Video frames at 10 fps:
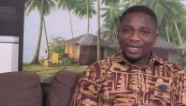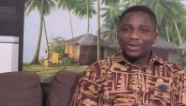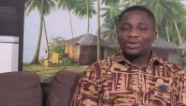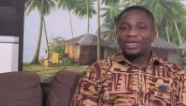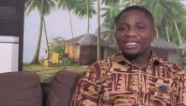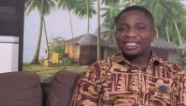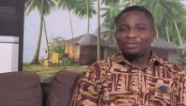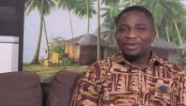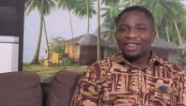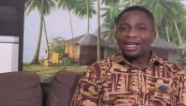I know there is
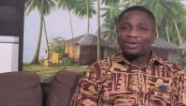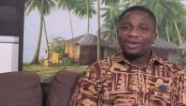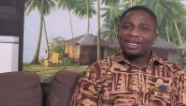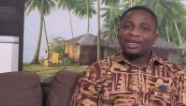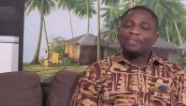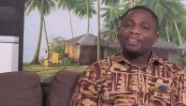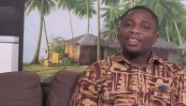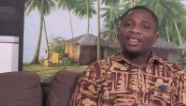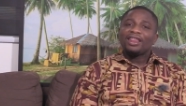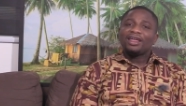a myth out there
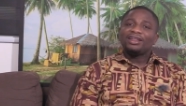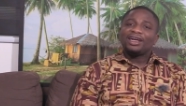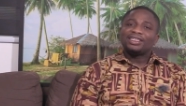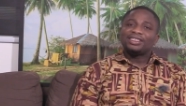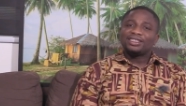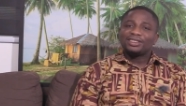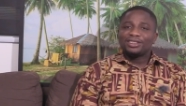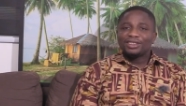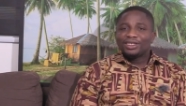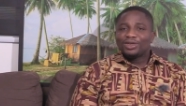that
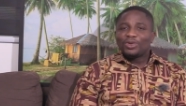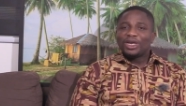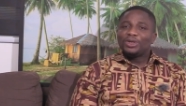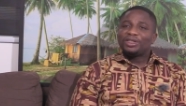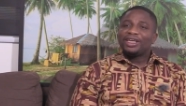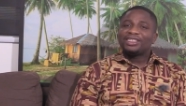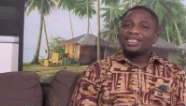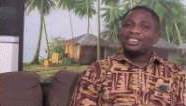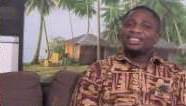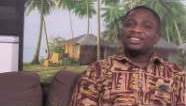when you take
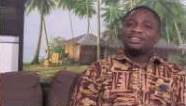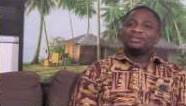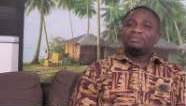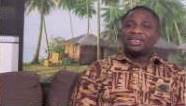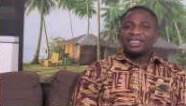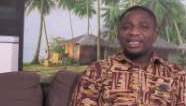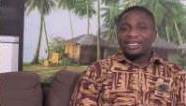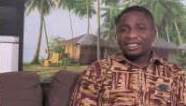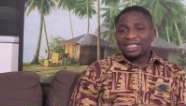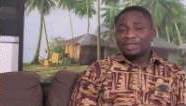certain
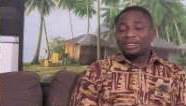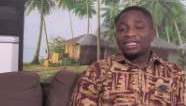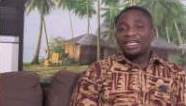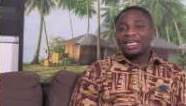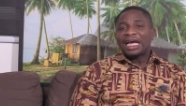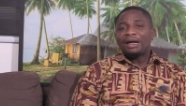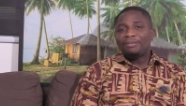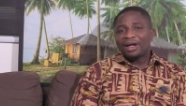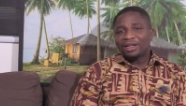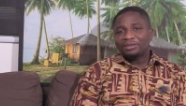medication, especially
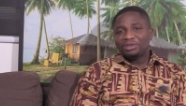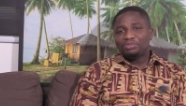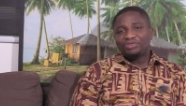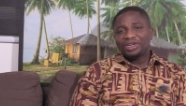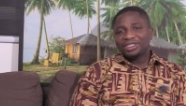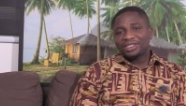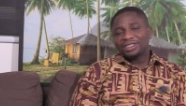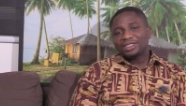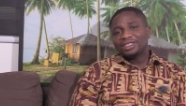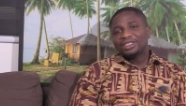herbal
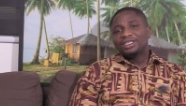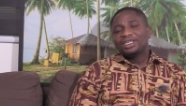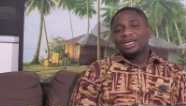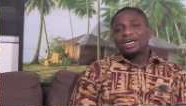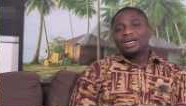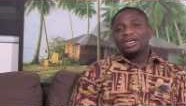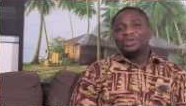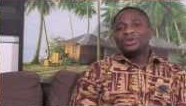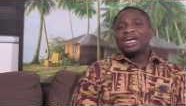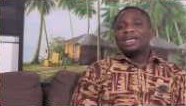preparations,
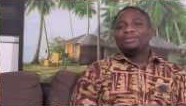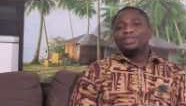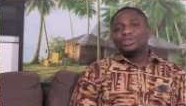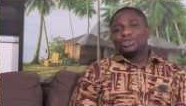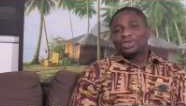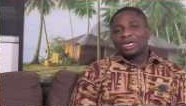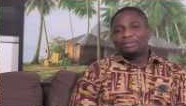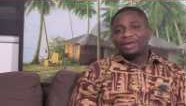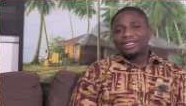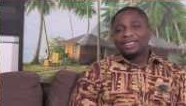you are able to cure
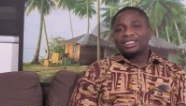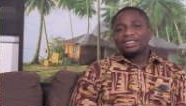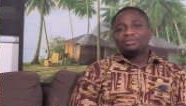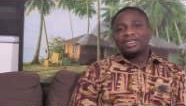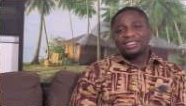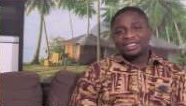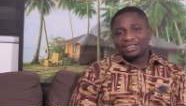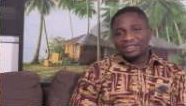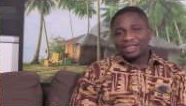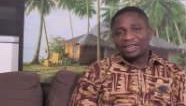hypertension. But
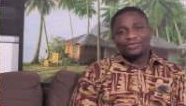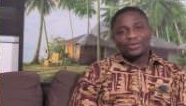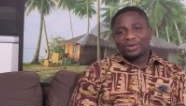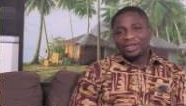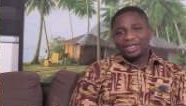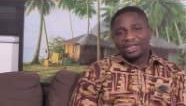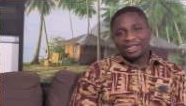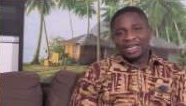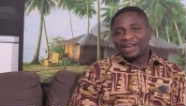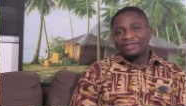
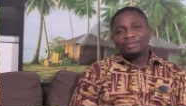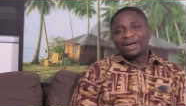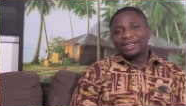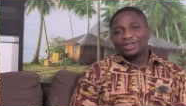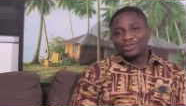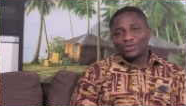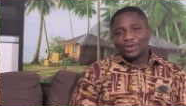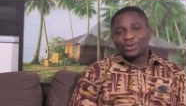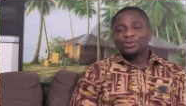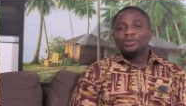unfortunately, I have a bad news
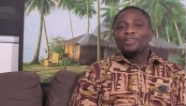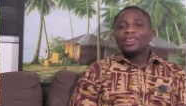for you.